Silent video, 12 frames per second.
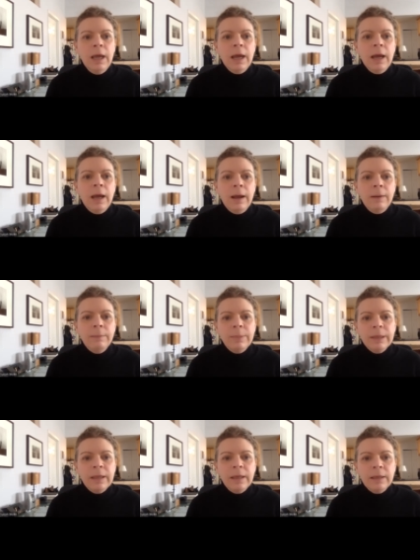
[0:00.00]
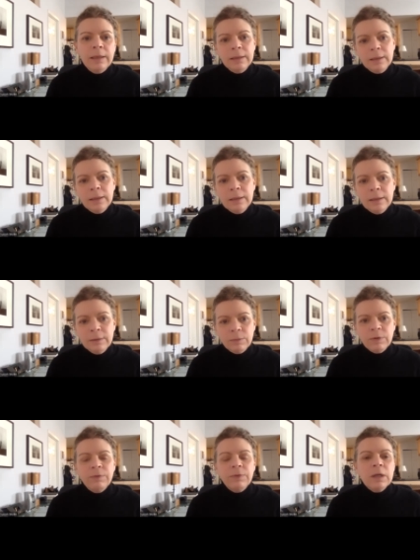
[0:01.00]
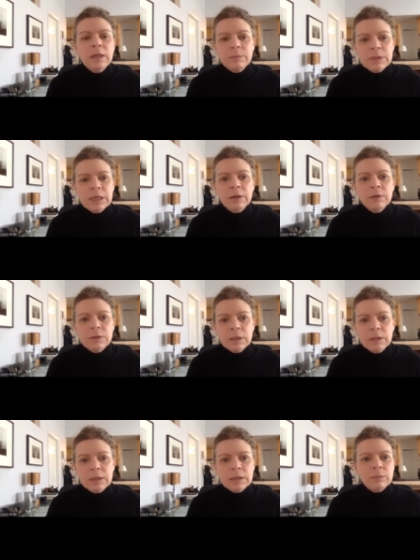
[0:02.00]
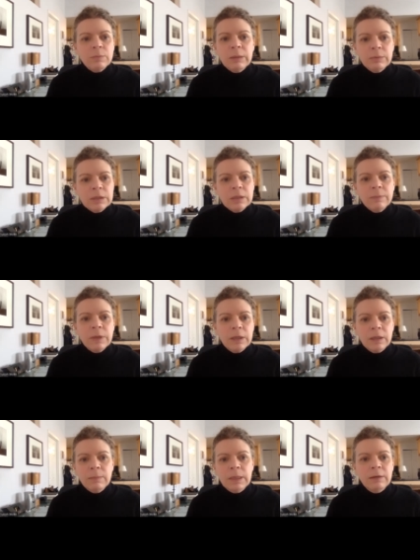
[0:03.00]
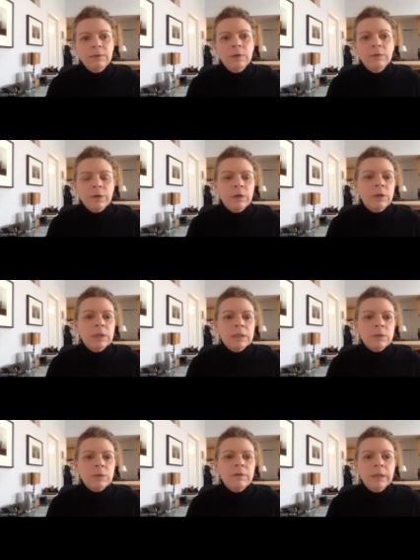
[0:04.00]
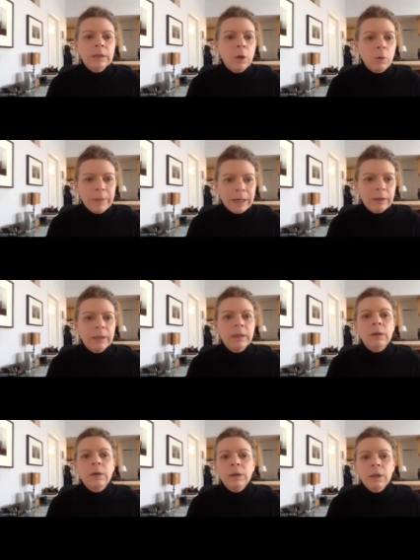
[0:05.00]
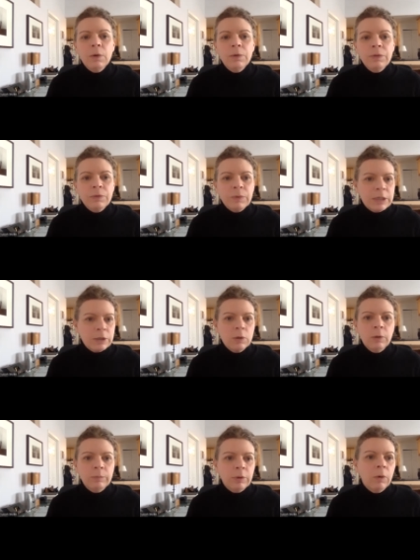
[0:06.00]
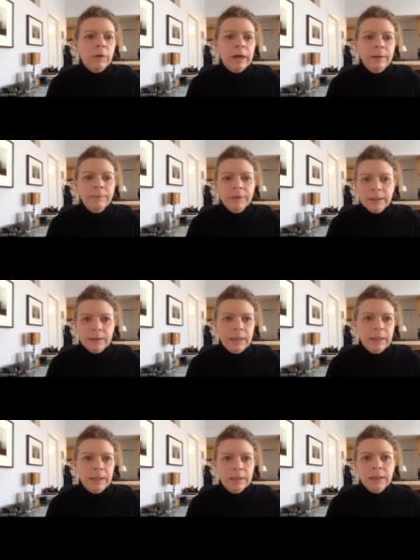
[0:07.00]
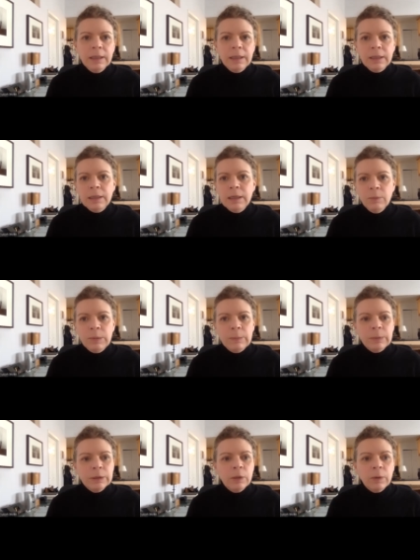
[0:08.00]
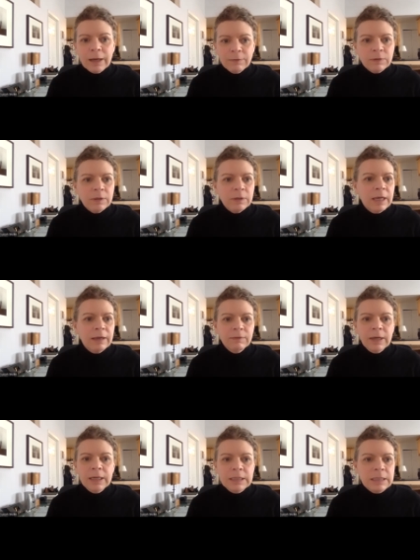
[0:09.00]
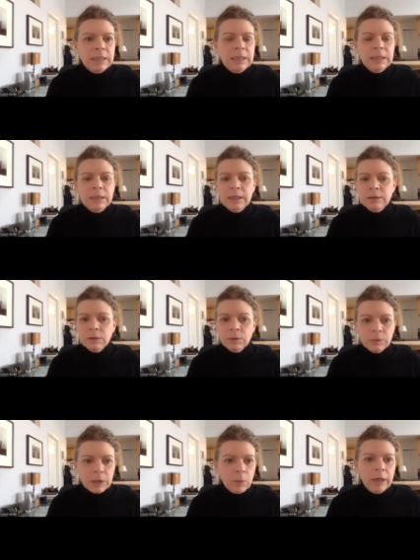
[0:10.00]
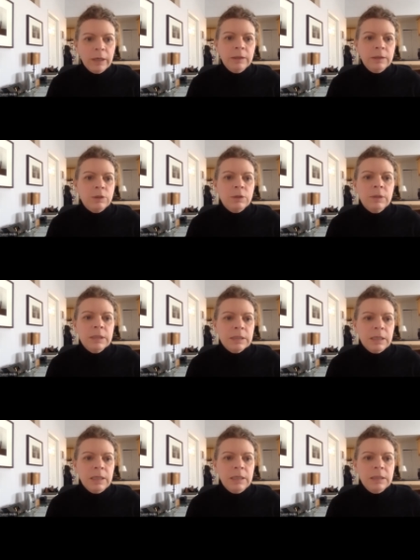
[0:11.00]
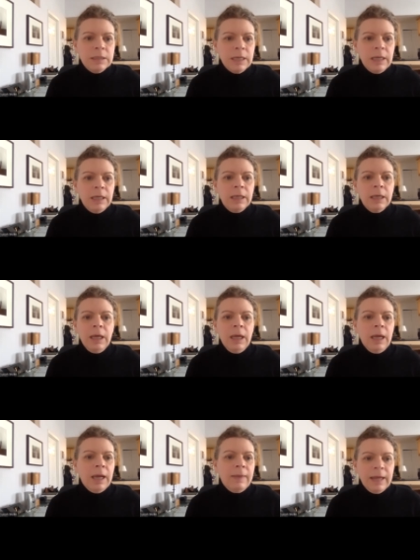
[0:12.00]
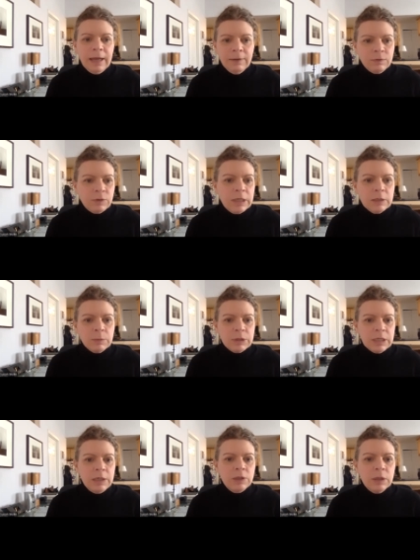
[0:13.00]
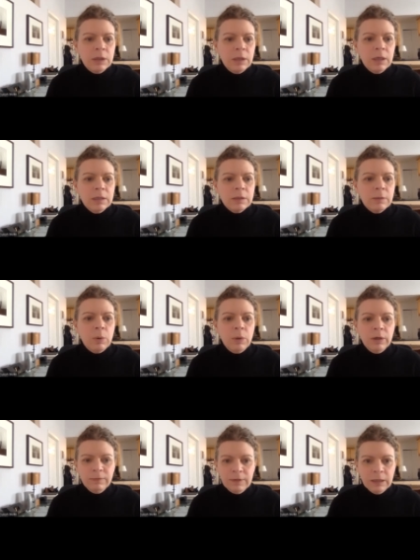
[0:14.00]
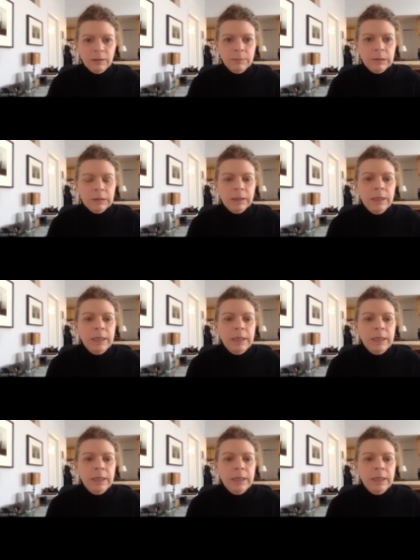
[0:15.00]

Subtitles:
But they refer to themselves, and this is probably something that many of you have heard, as sort of a low barrier or low threshold program, that they, you know, people don't have to have ID, they don't require insurance at intake, they have transportation support available.